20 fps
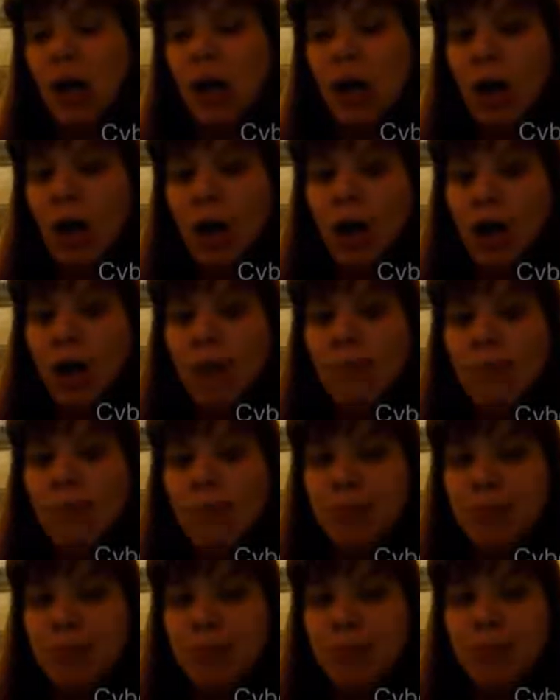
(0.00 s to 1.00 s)
um,
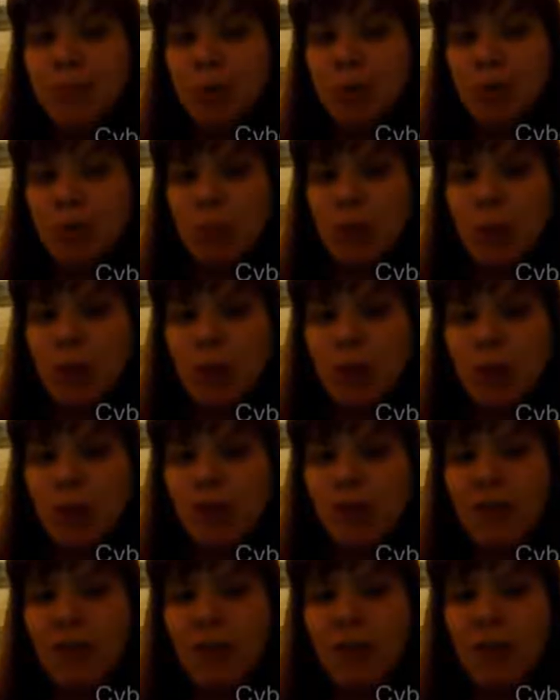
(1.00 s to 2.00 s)
especially
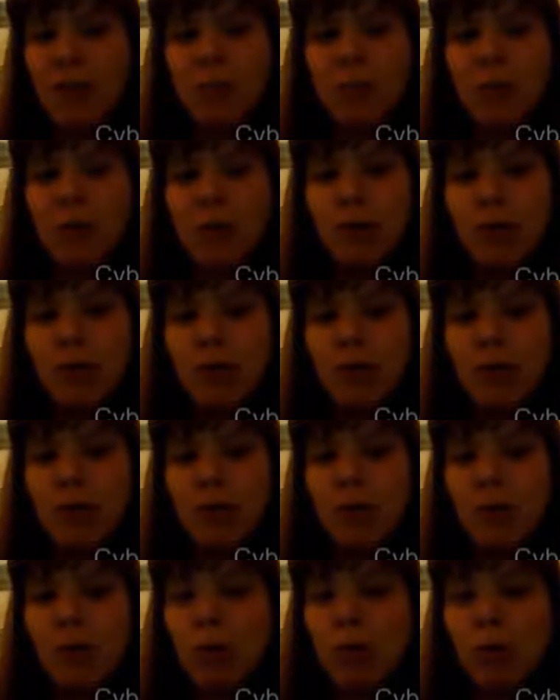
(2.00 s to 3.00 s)
if it's something for
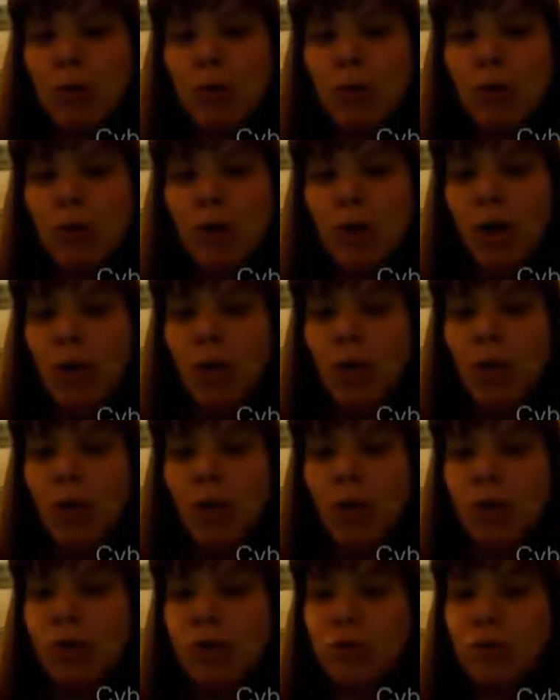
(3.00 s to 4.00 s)
school
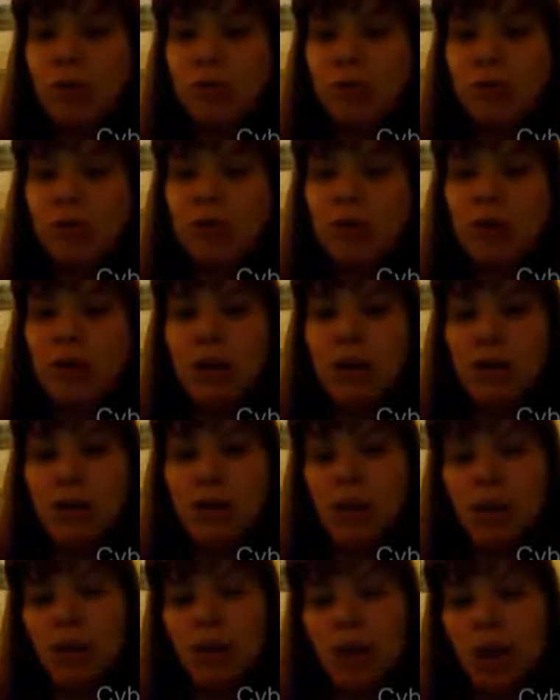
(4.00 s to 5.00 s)
or something that
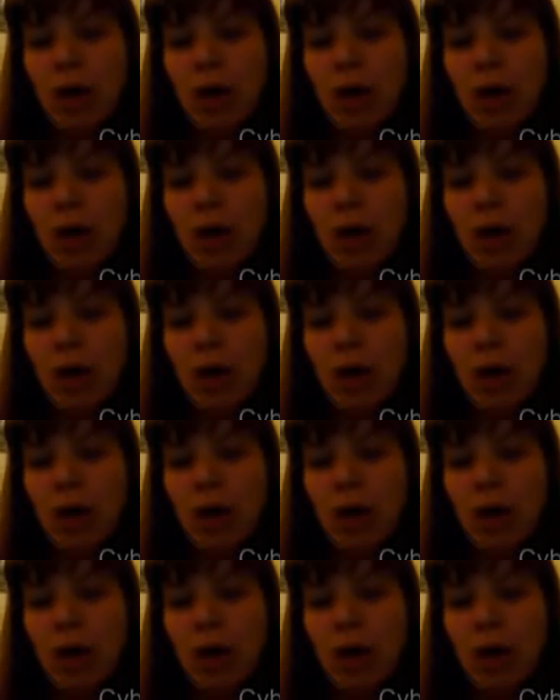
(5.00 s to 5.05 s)
you're